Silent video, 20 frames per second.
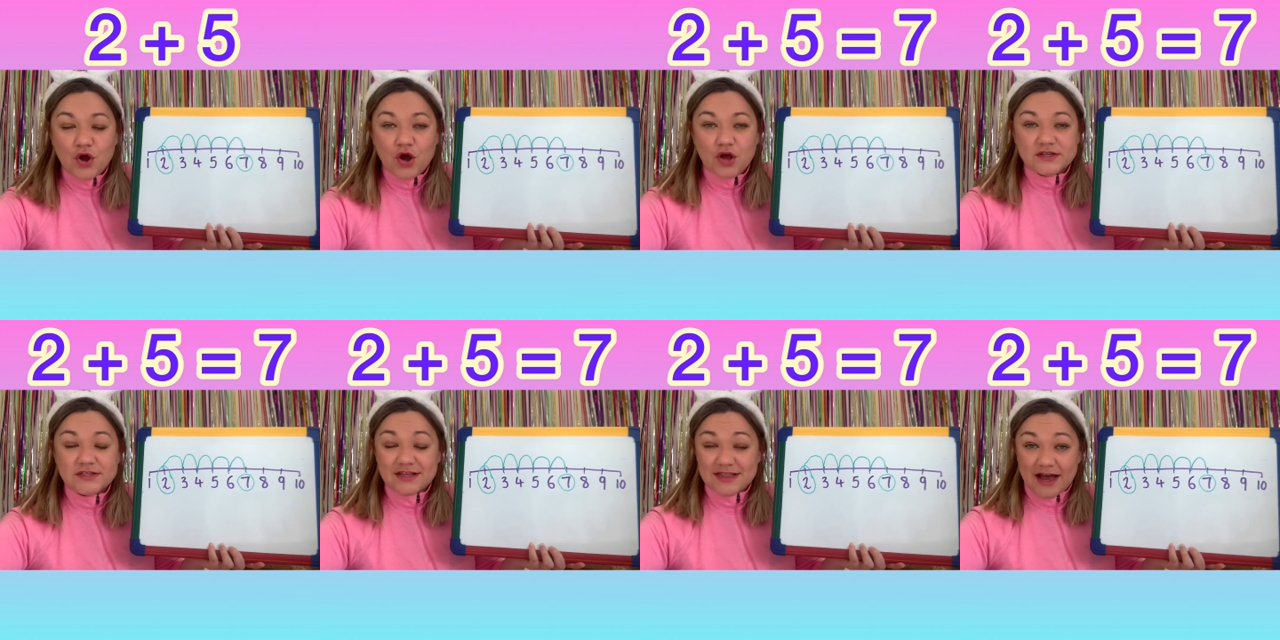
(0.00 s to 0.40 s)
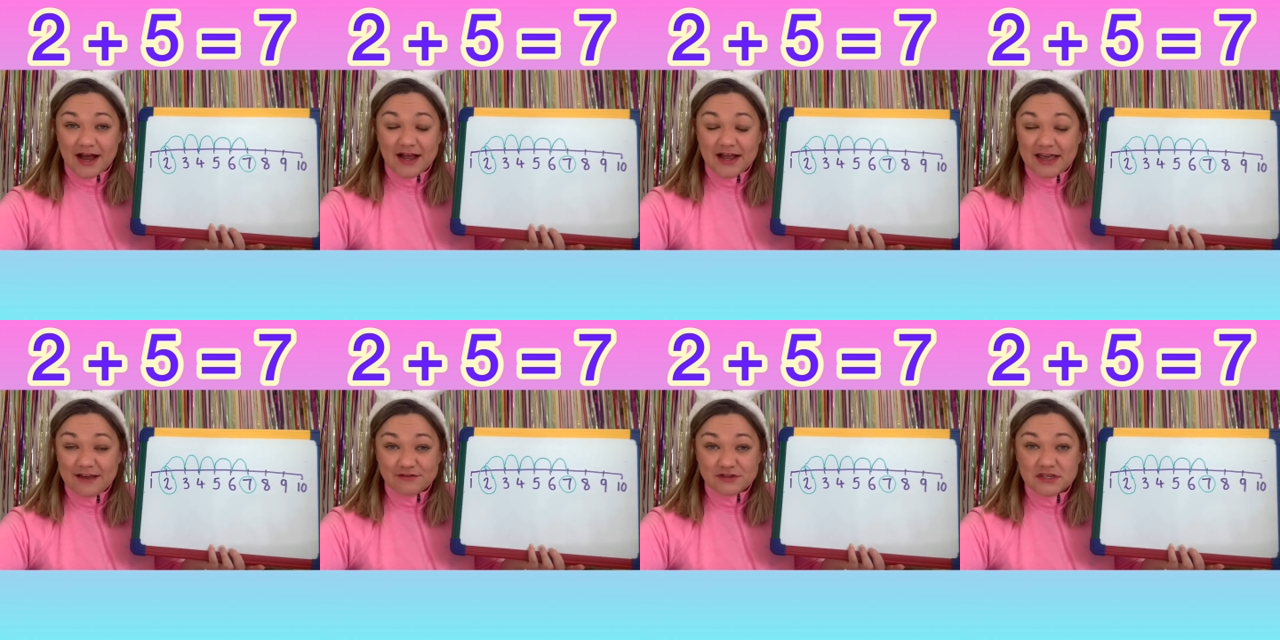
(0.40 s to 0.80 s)
So
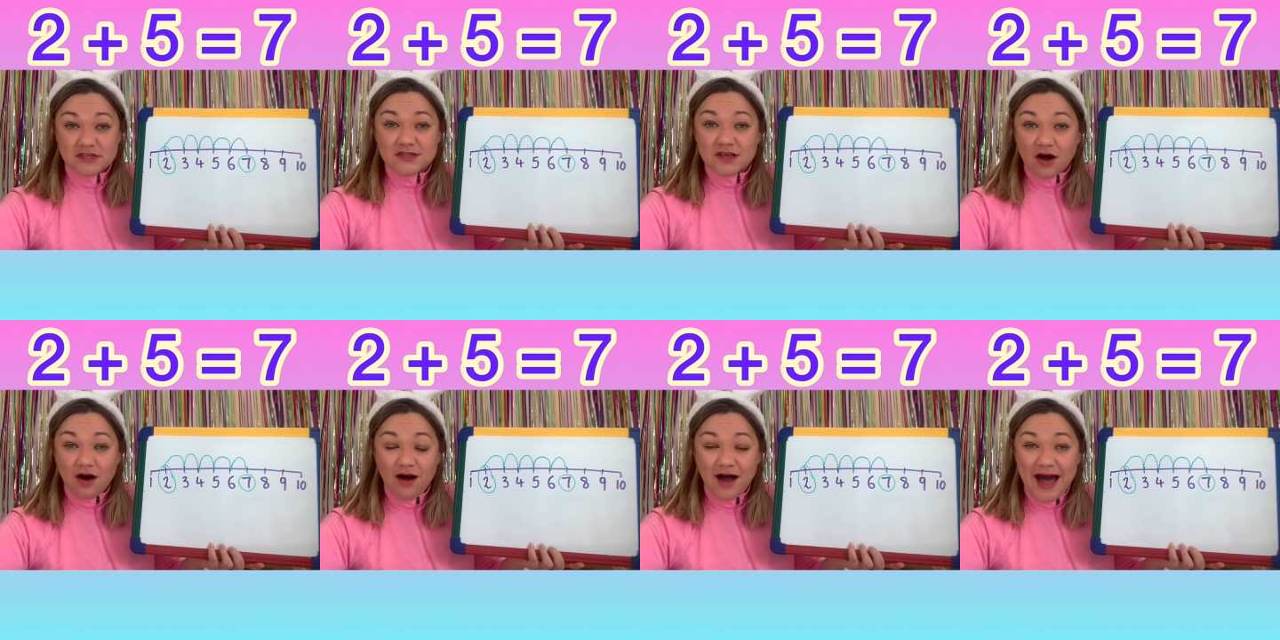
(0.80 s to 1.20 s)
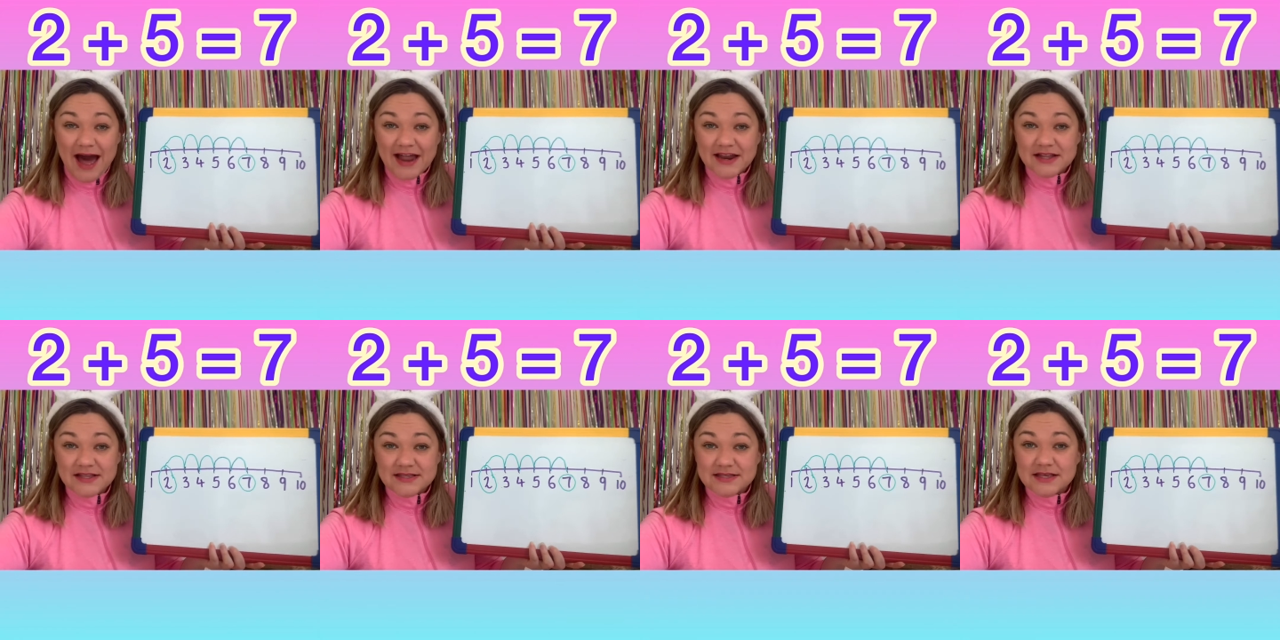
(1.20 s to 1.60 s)
that gives us our
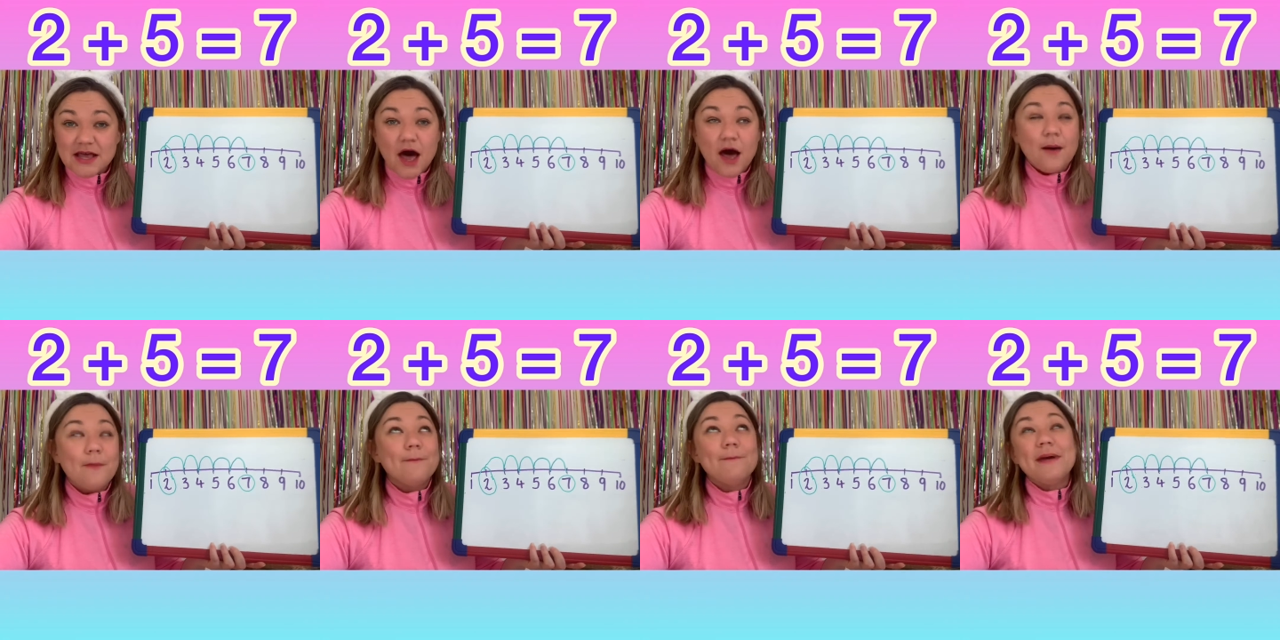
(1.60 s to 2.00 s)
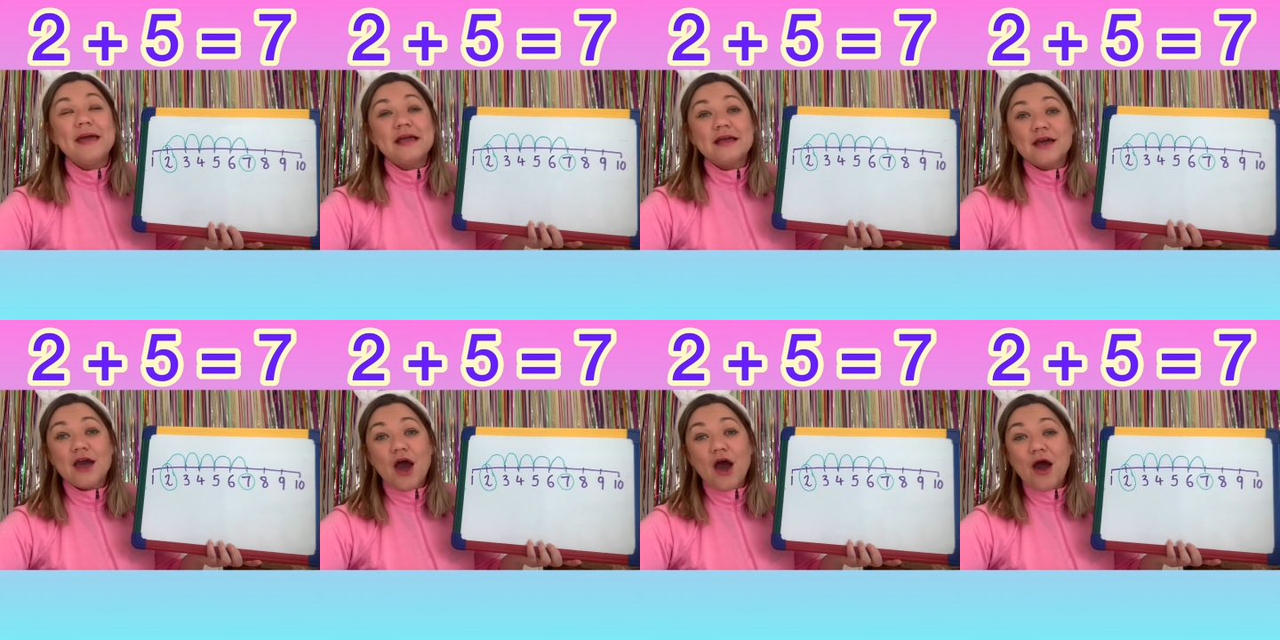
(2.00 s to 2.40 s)
answer.
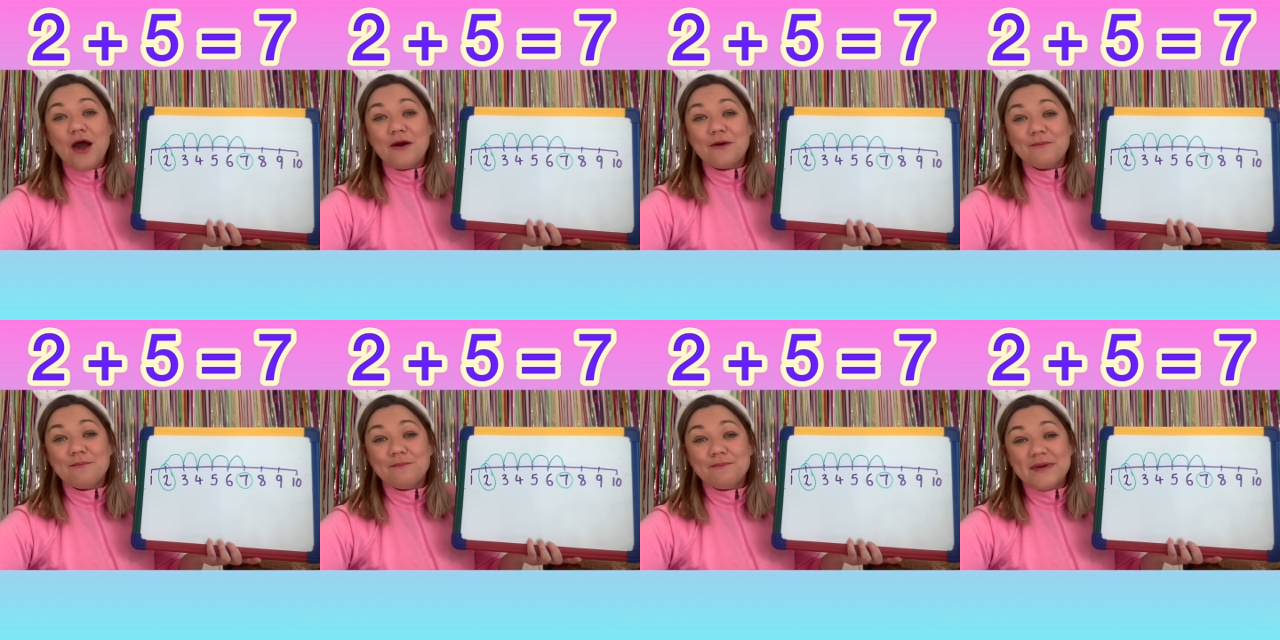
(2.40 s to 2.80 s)
Bingo!